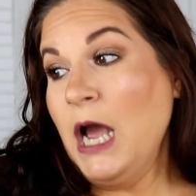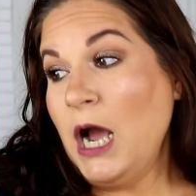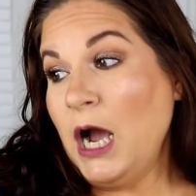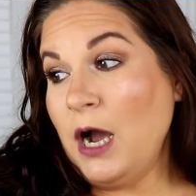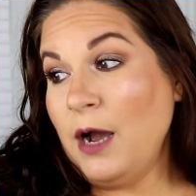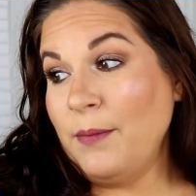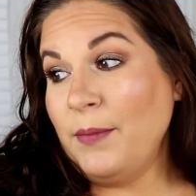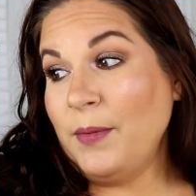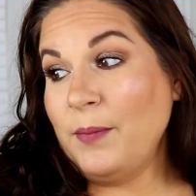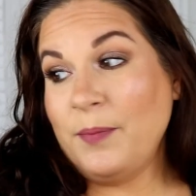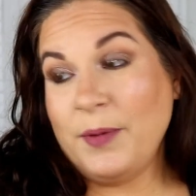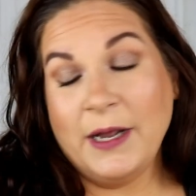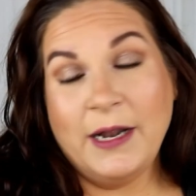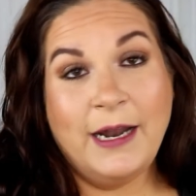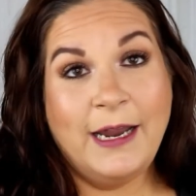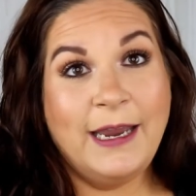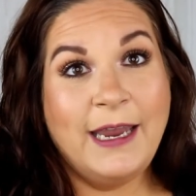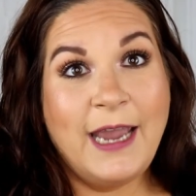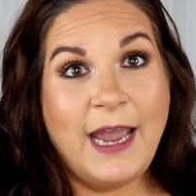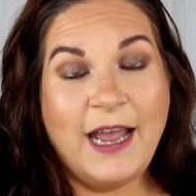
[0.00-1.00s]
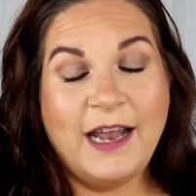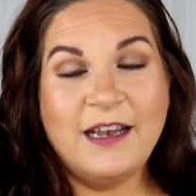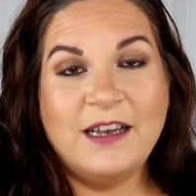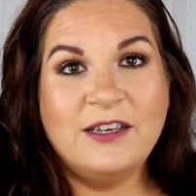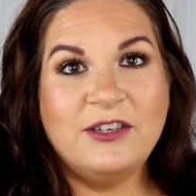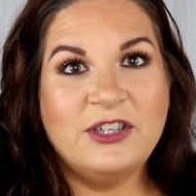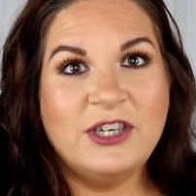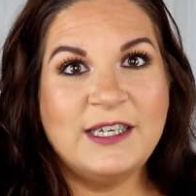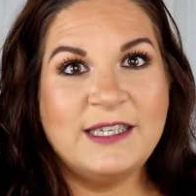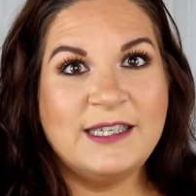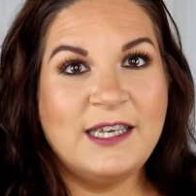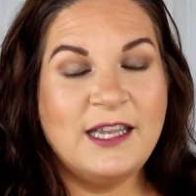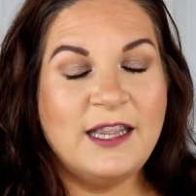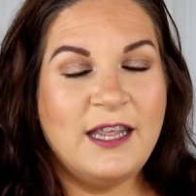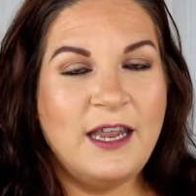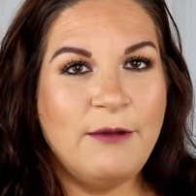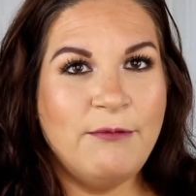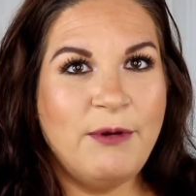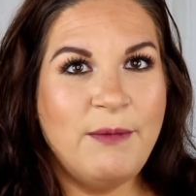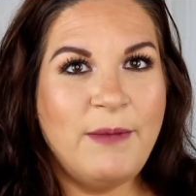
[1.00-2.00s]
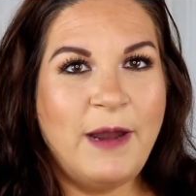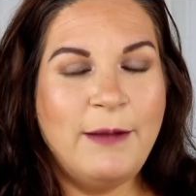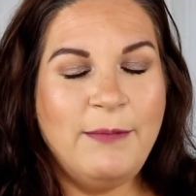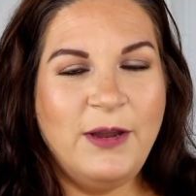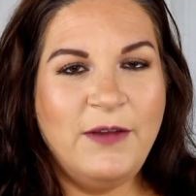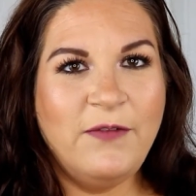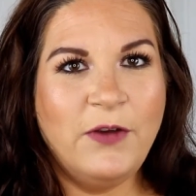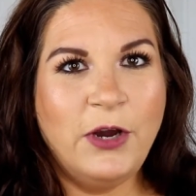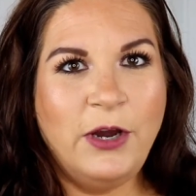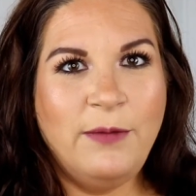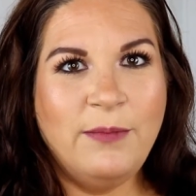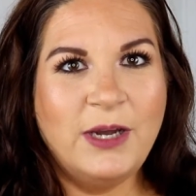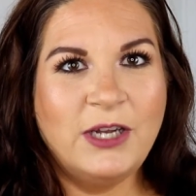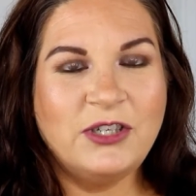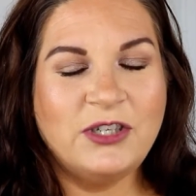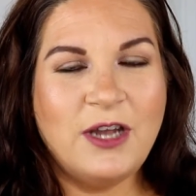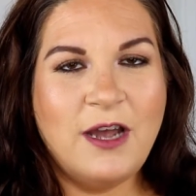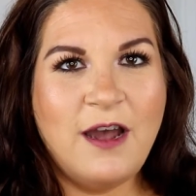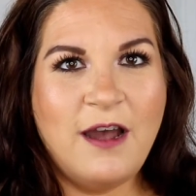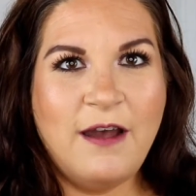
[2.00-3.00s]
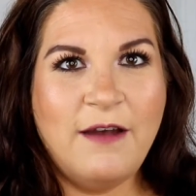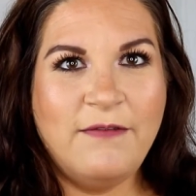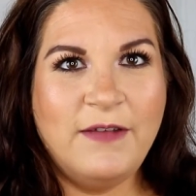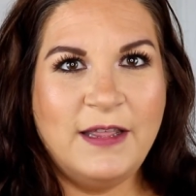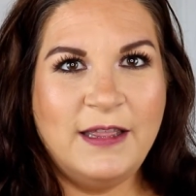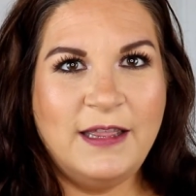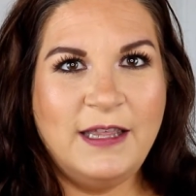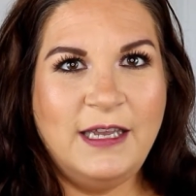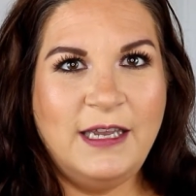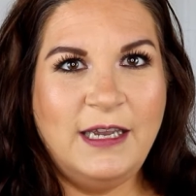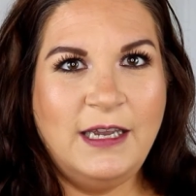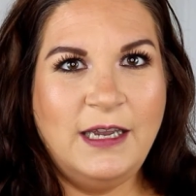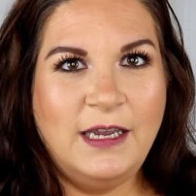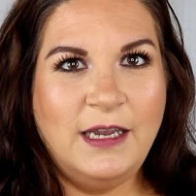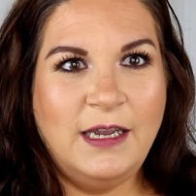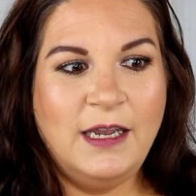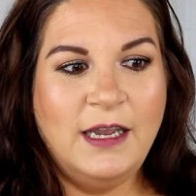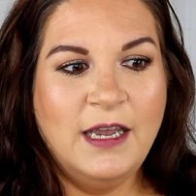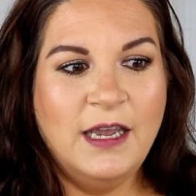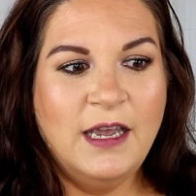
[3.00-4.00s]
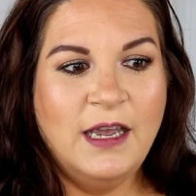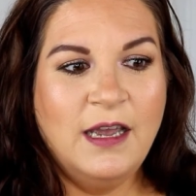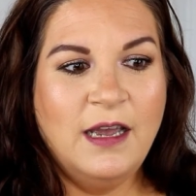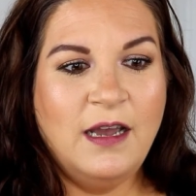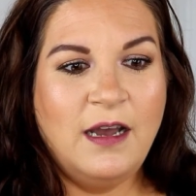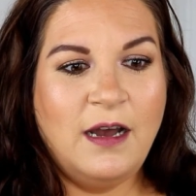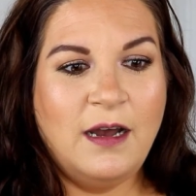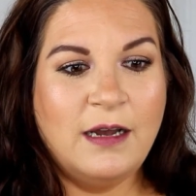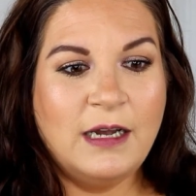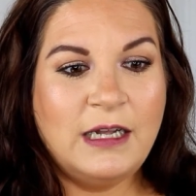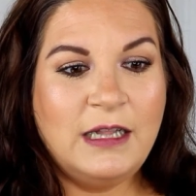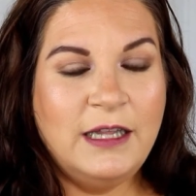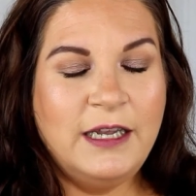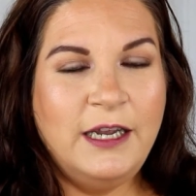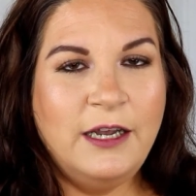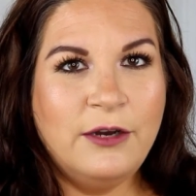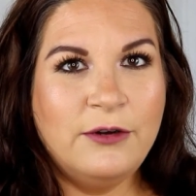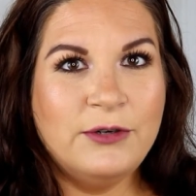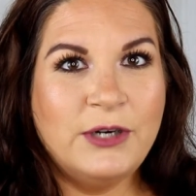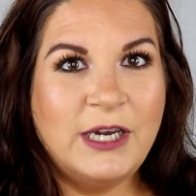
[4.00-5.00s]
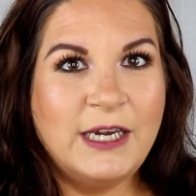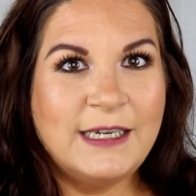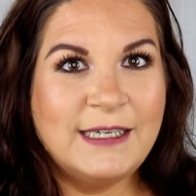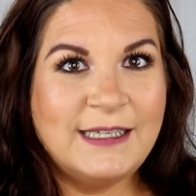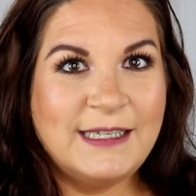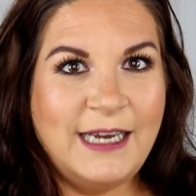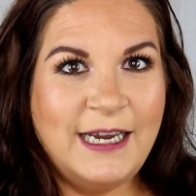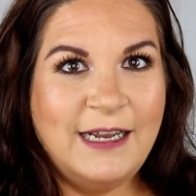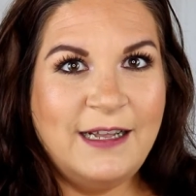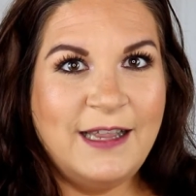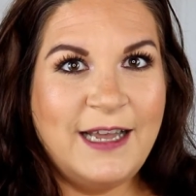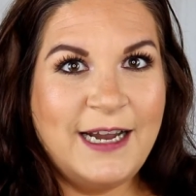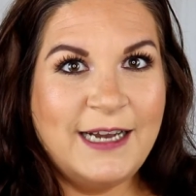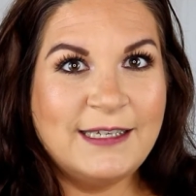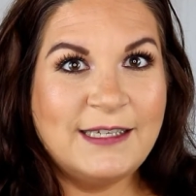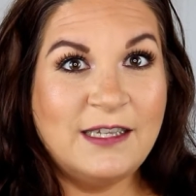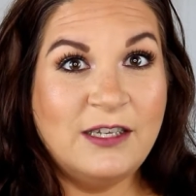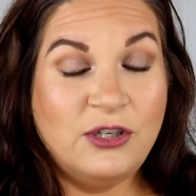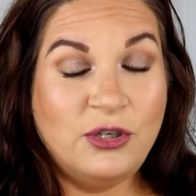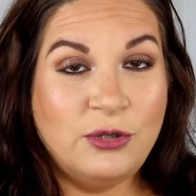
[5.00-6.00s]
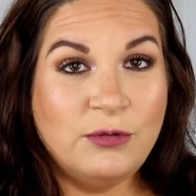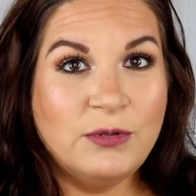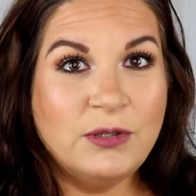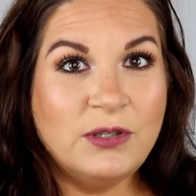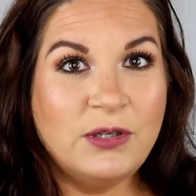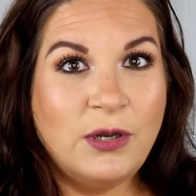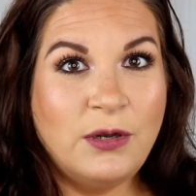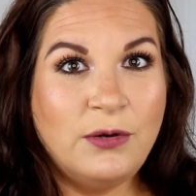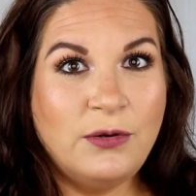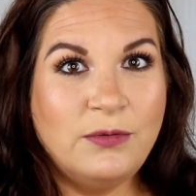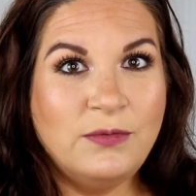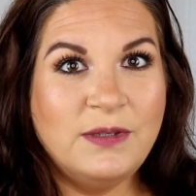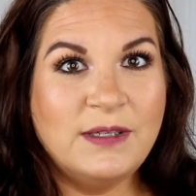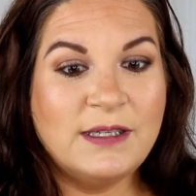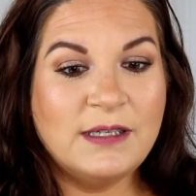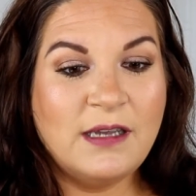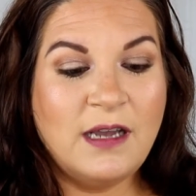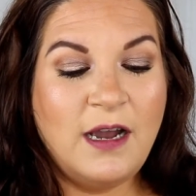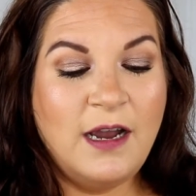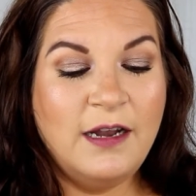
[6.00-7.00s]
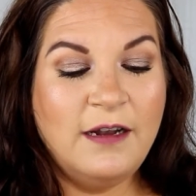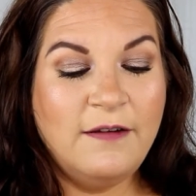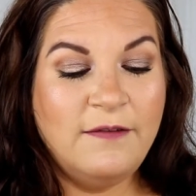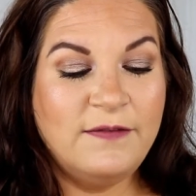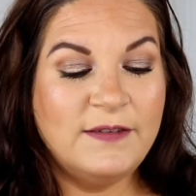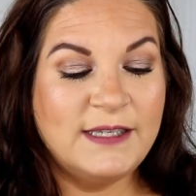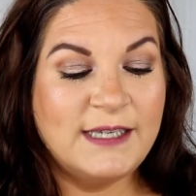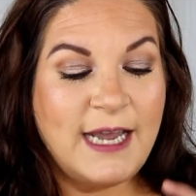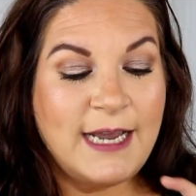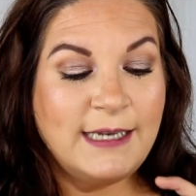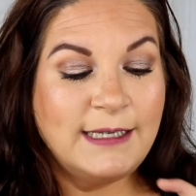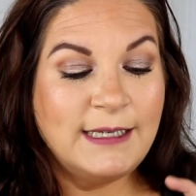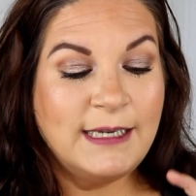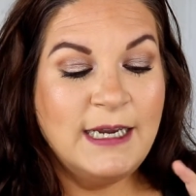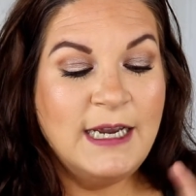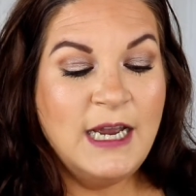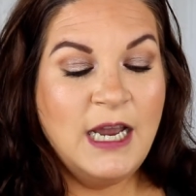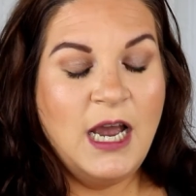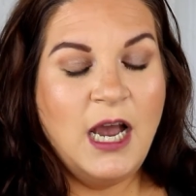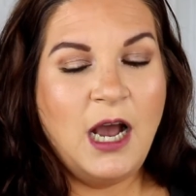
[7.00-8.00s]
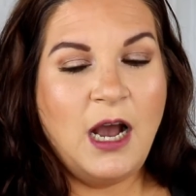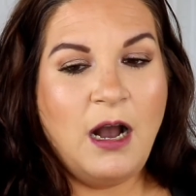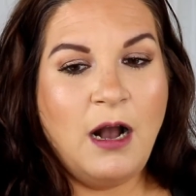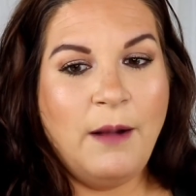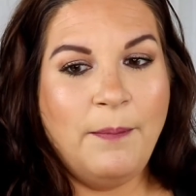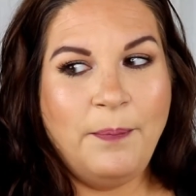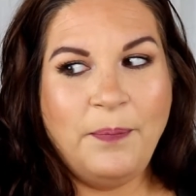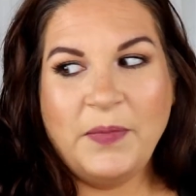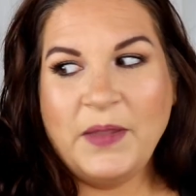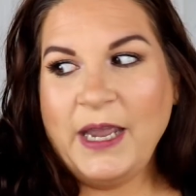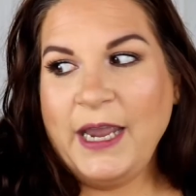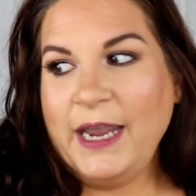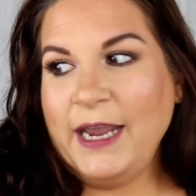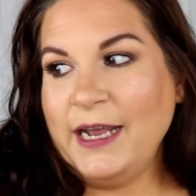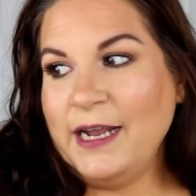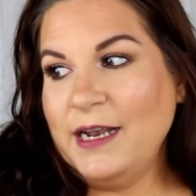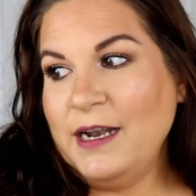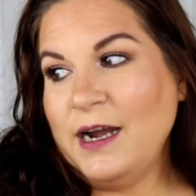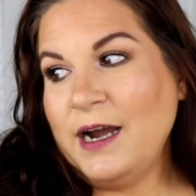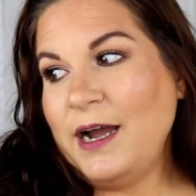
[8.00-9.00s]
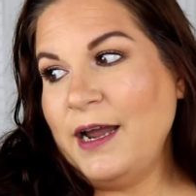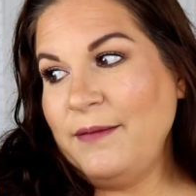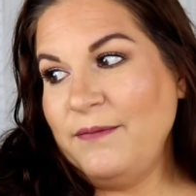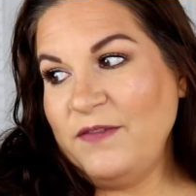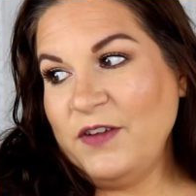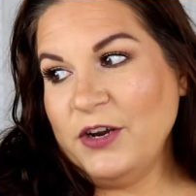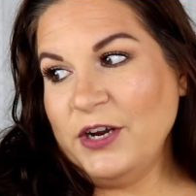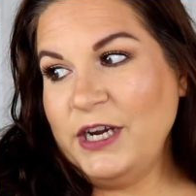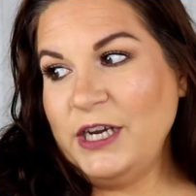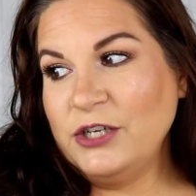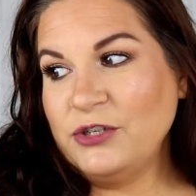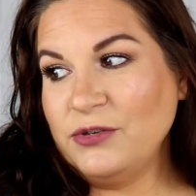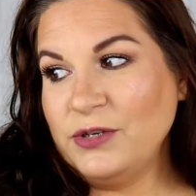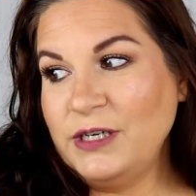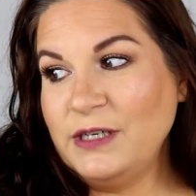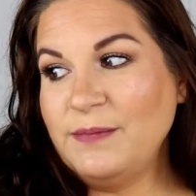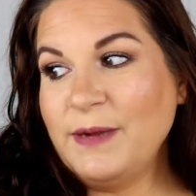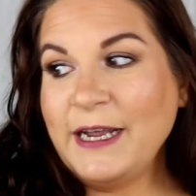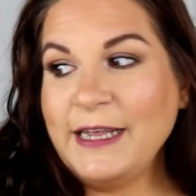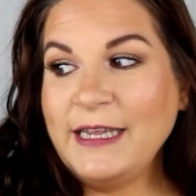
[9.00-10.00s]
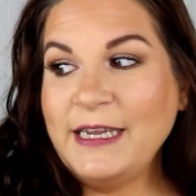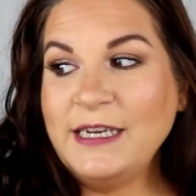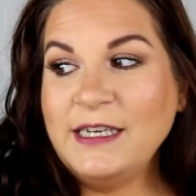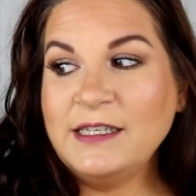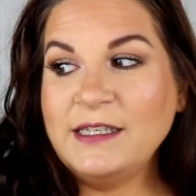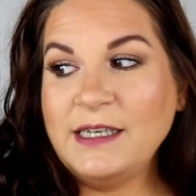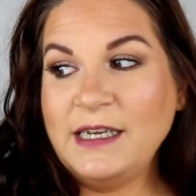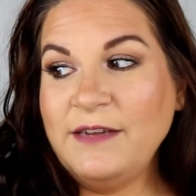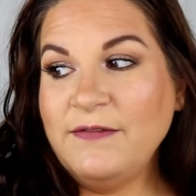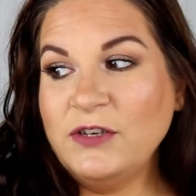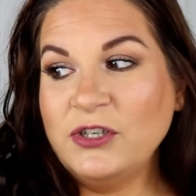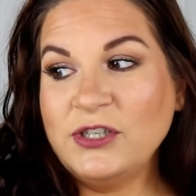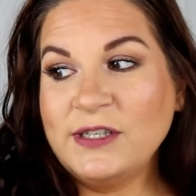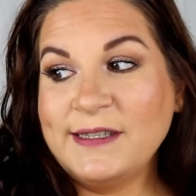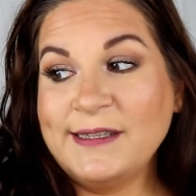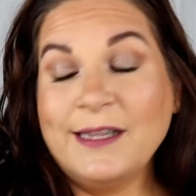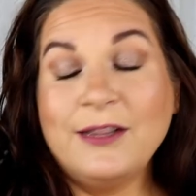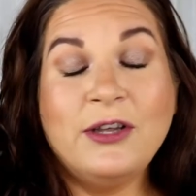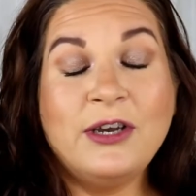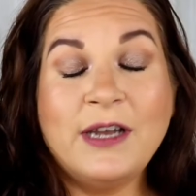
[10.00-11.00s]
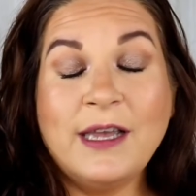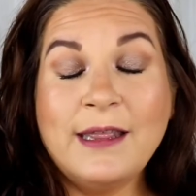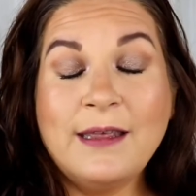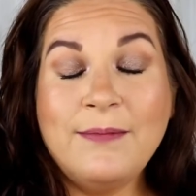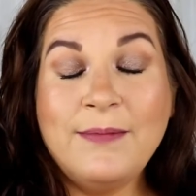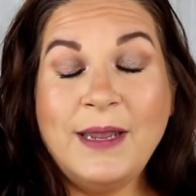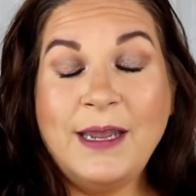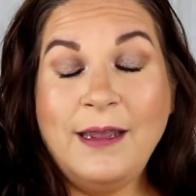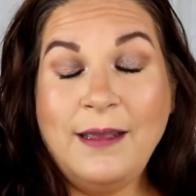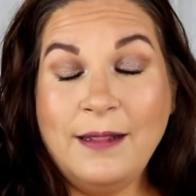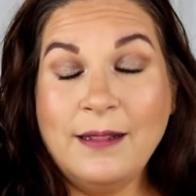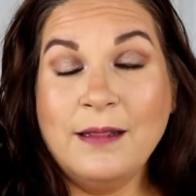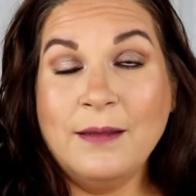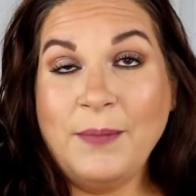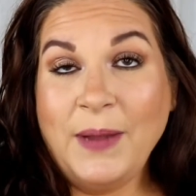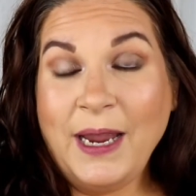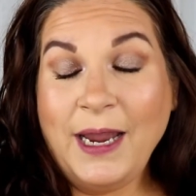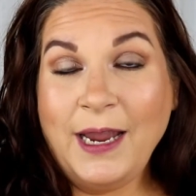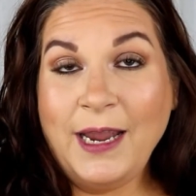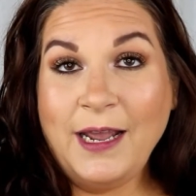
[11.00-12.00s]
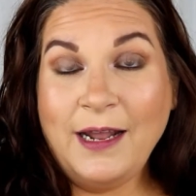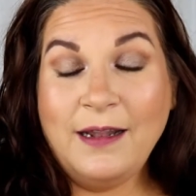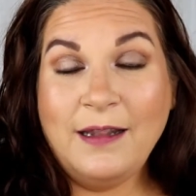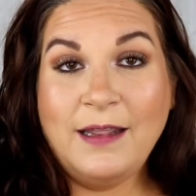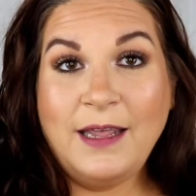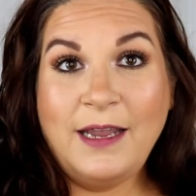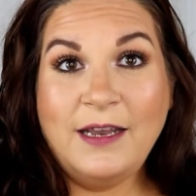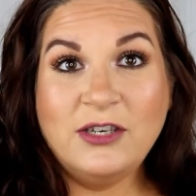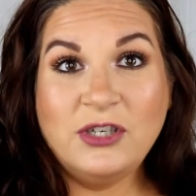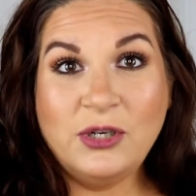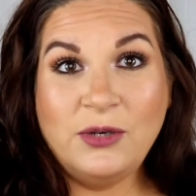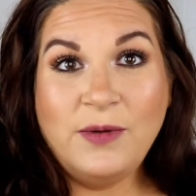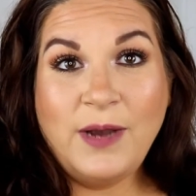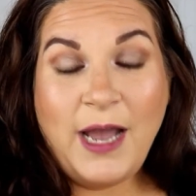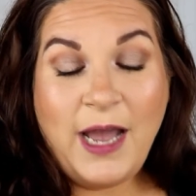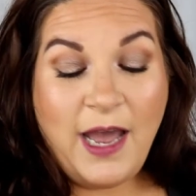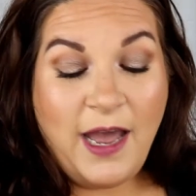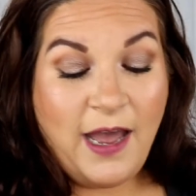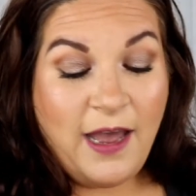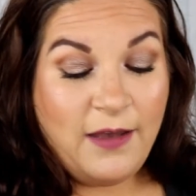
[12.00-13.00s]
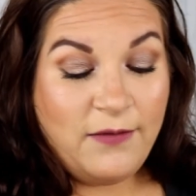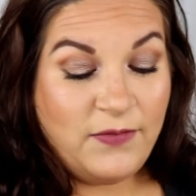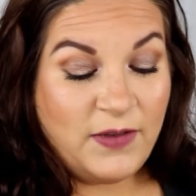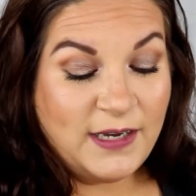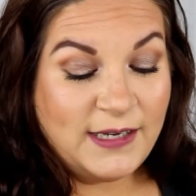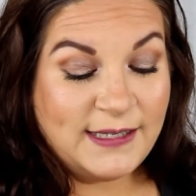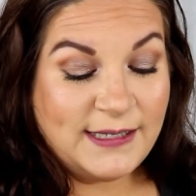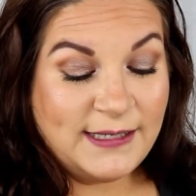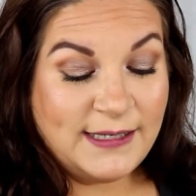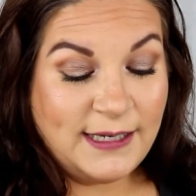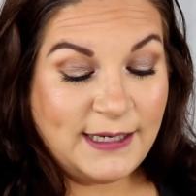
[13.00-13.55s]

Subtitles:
But again, they remind me very much of the Clionadh stained glass, the jewel tones kind of set, and I'm very intrigued by these, even just the look of them in the pan. They do have a